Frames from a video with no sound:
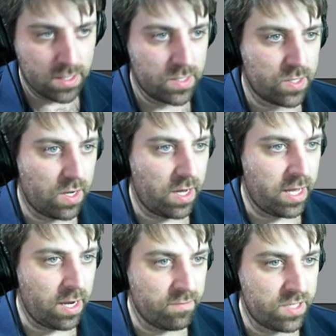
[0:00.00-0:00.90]
So,
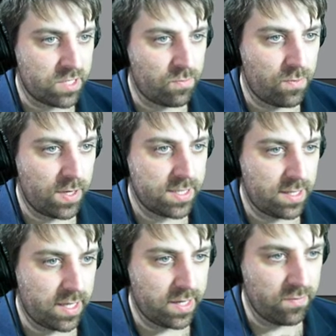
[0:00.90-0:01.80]
and I've just
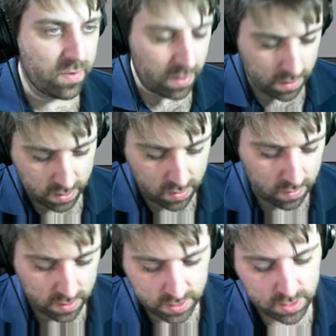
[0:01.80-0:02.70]
recently converted
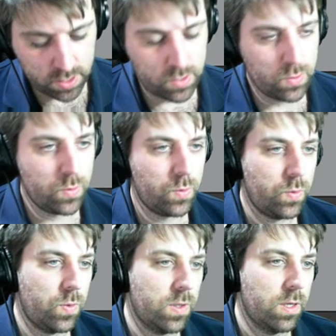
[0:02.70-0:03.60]
across
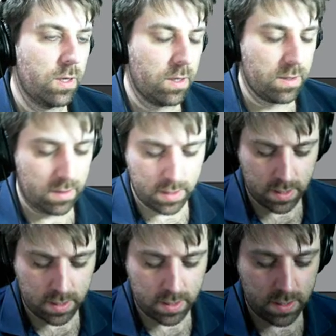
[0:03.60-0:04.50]
to
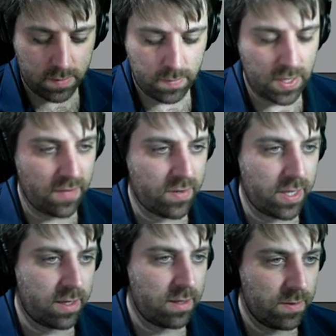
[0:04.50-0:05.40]
um, left
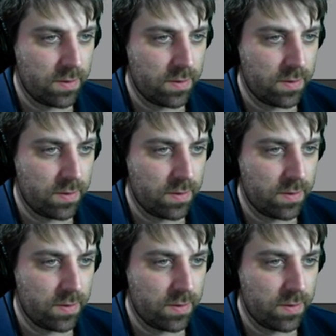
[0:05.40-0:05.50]
click.